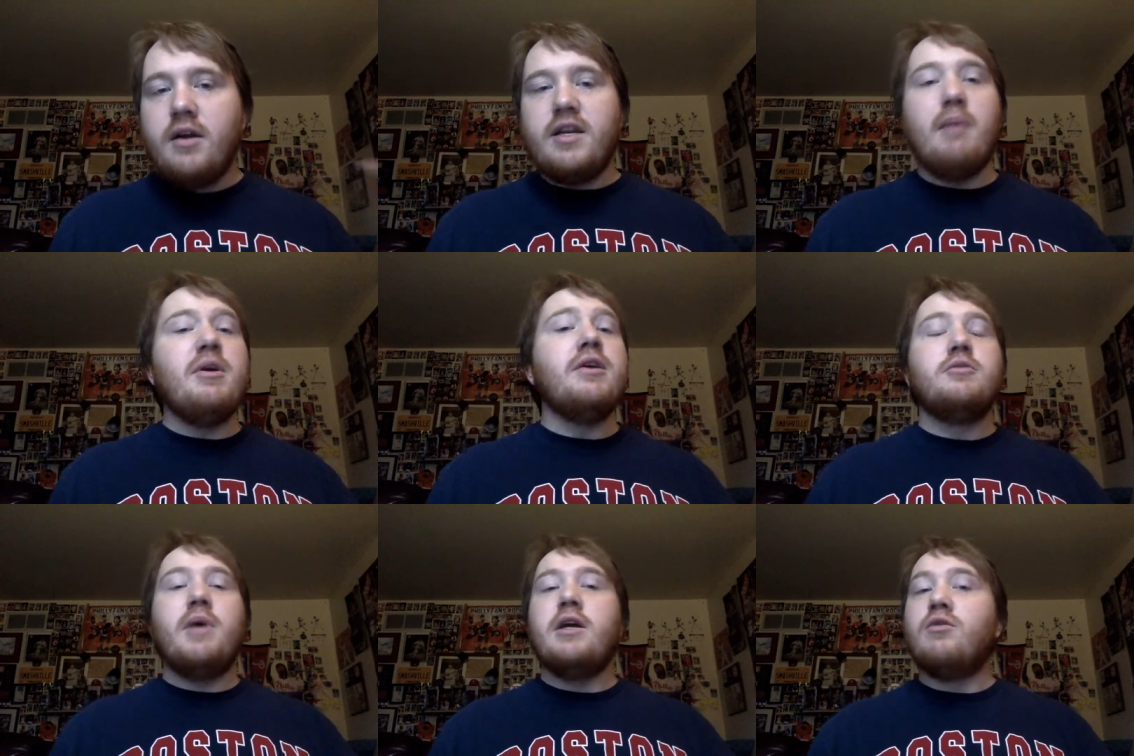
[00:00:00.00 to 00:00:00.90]

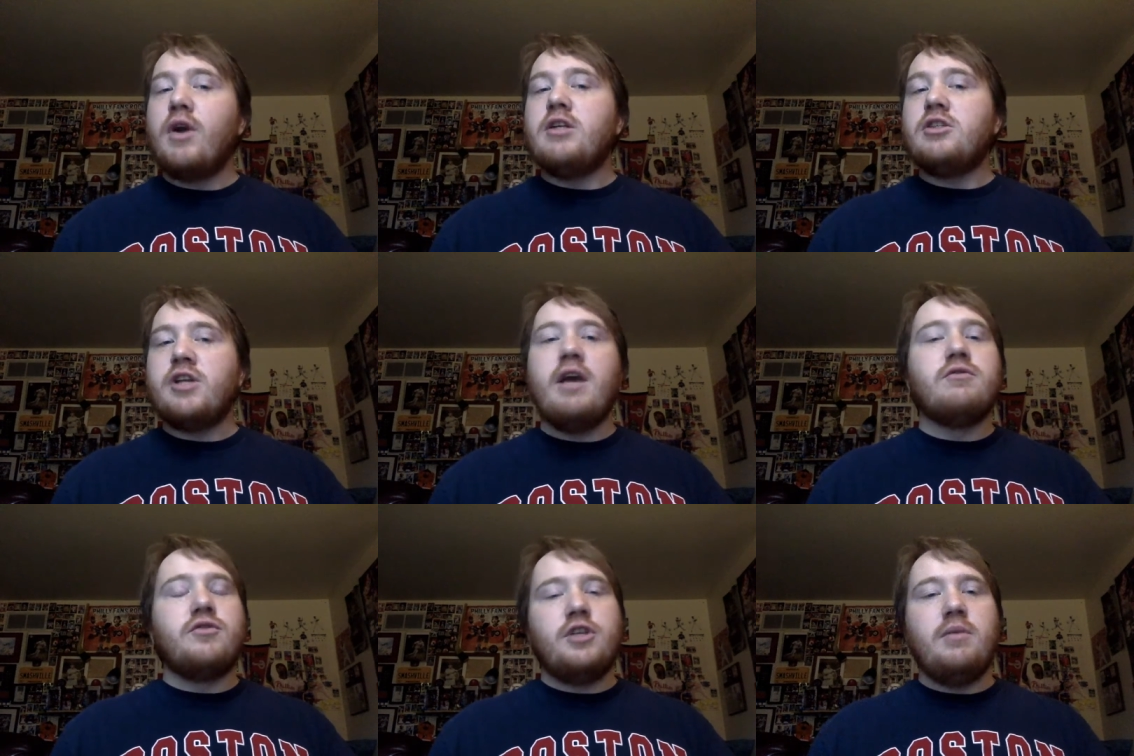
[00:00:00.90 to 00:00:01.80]
Debian's made great
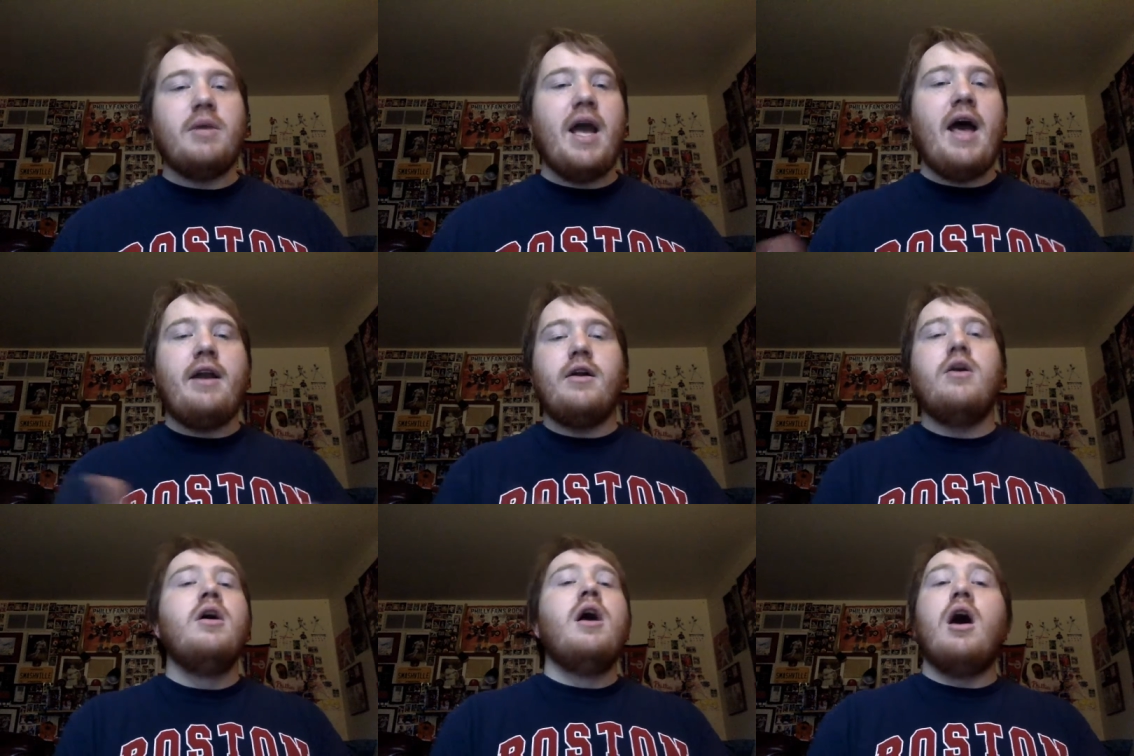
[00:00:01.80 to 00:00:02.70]
saves for Team Canada.
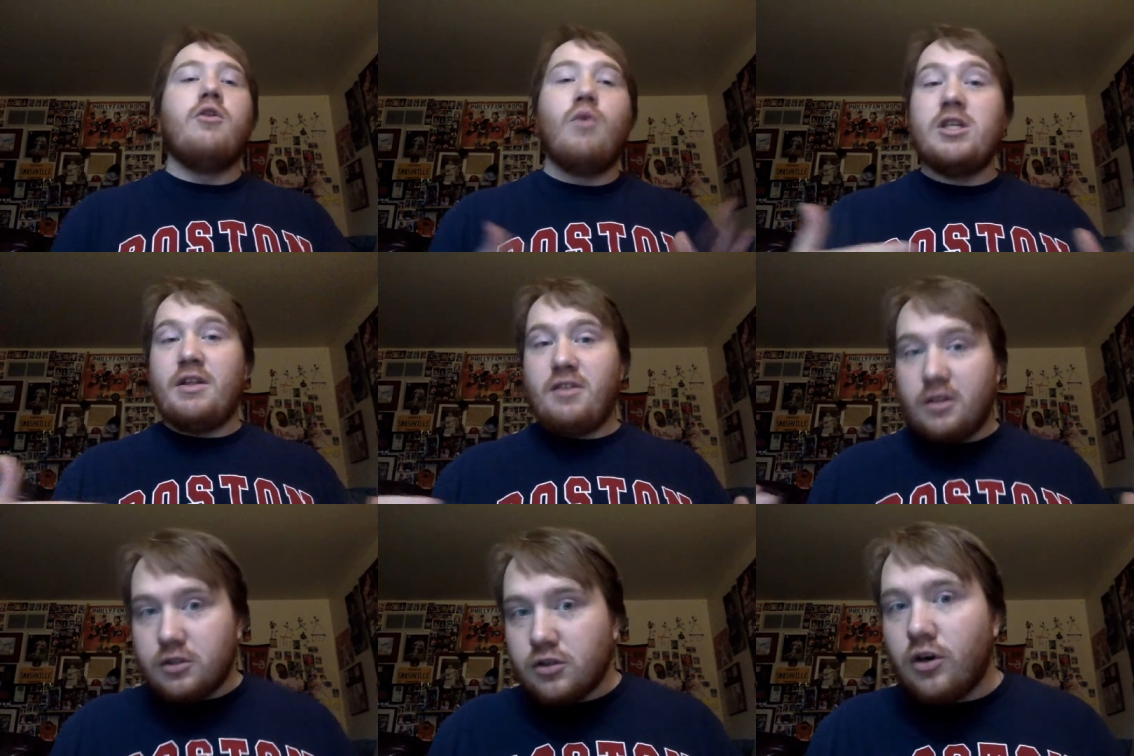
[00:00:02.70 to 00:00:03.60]
Otherwise, I
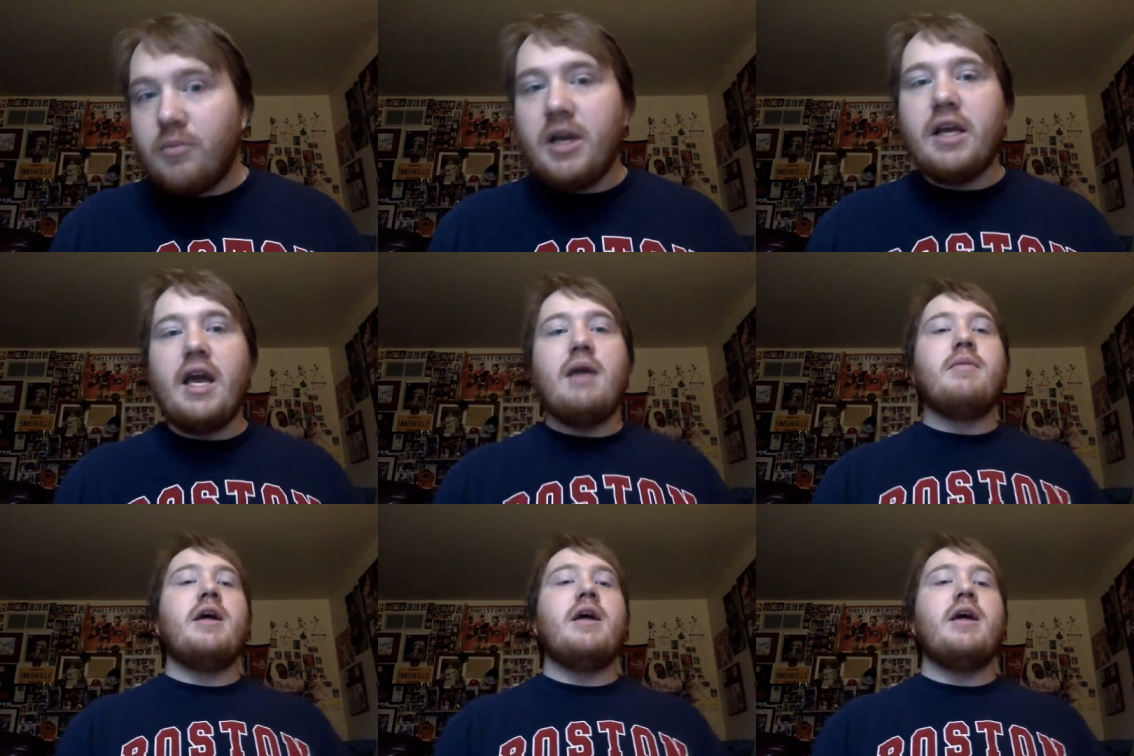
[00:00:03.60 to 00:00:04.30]
think this could have been a game